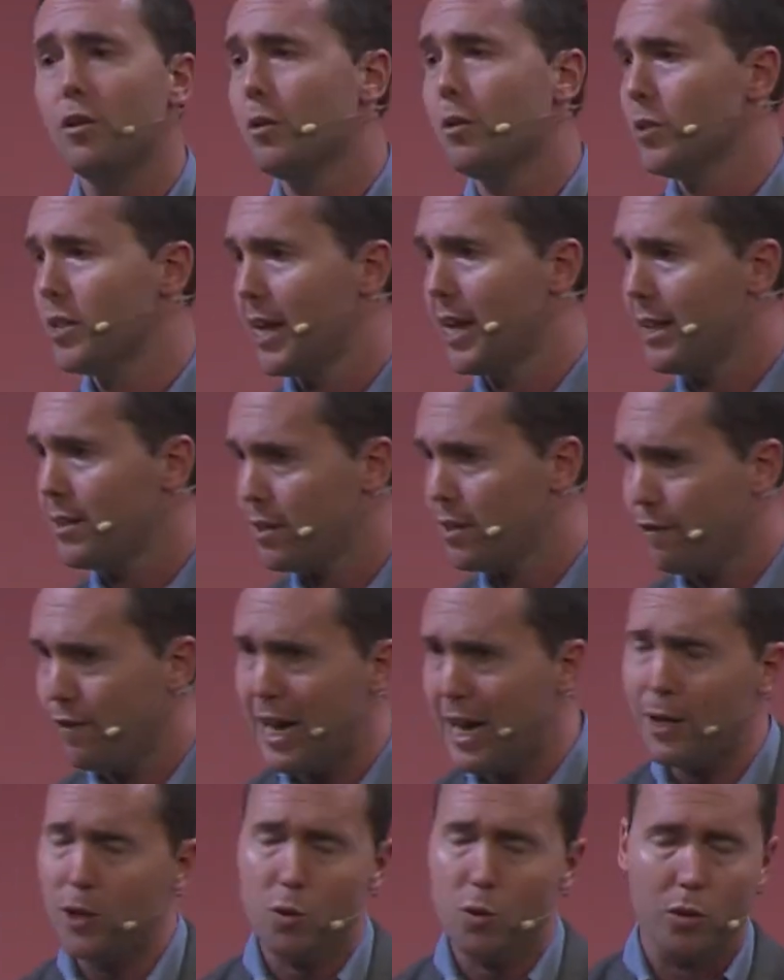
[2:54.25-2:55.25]
It was against the
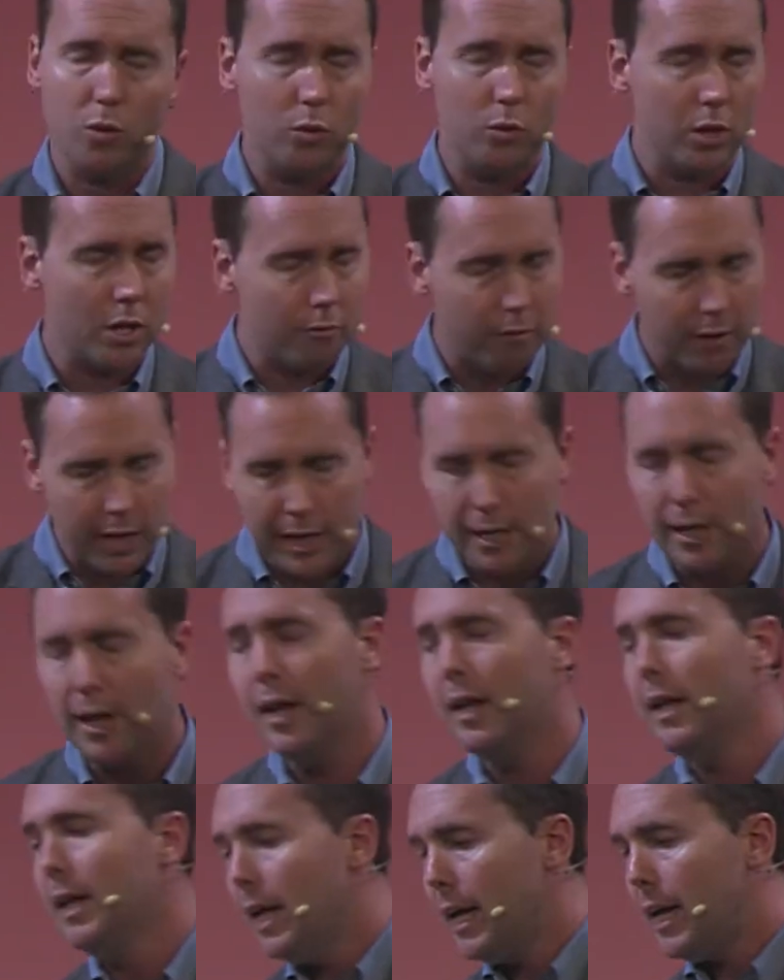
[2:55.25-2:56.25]
values we'd all agreed,
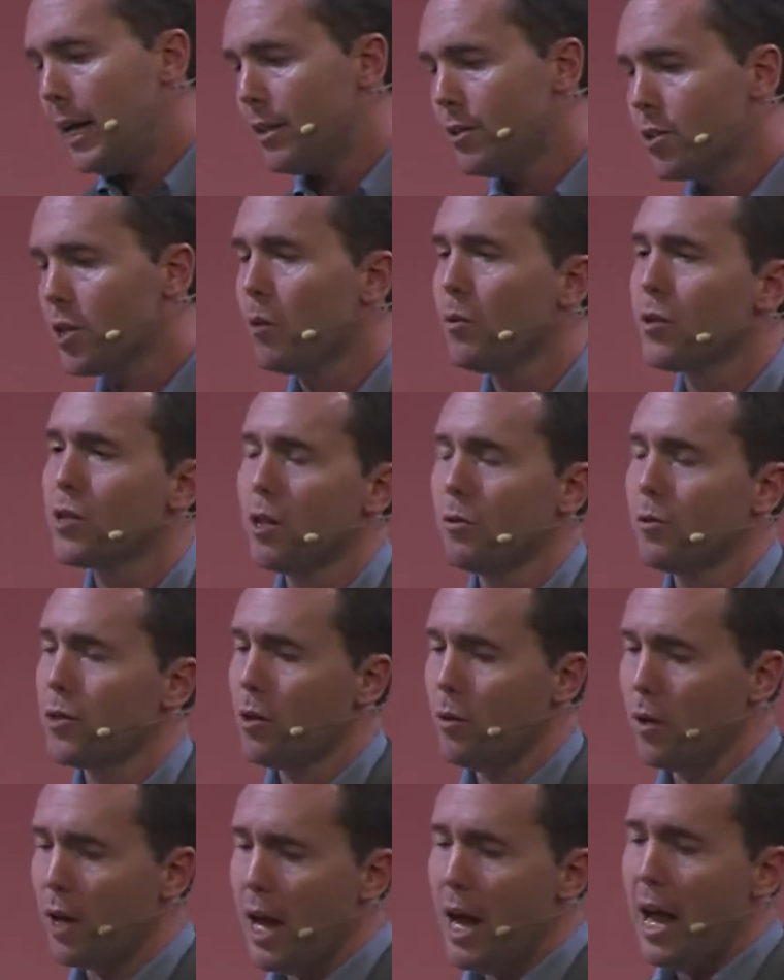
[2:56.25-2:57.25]
and so on, so on, so
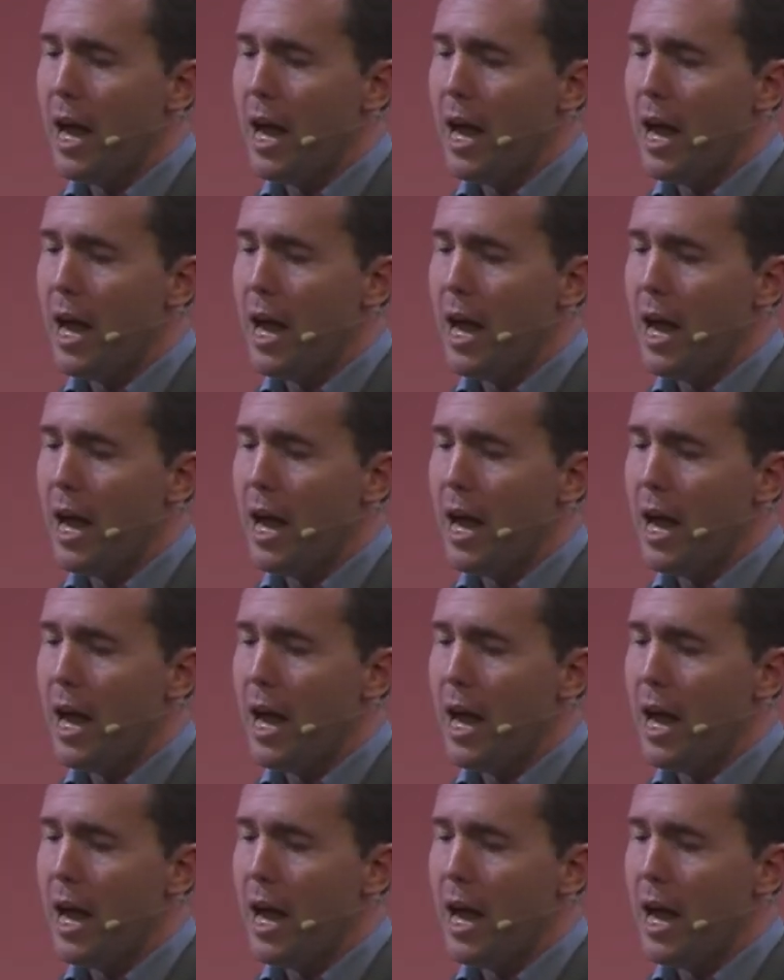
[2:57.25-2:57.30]
on.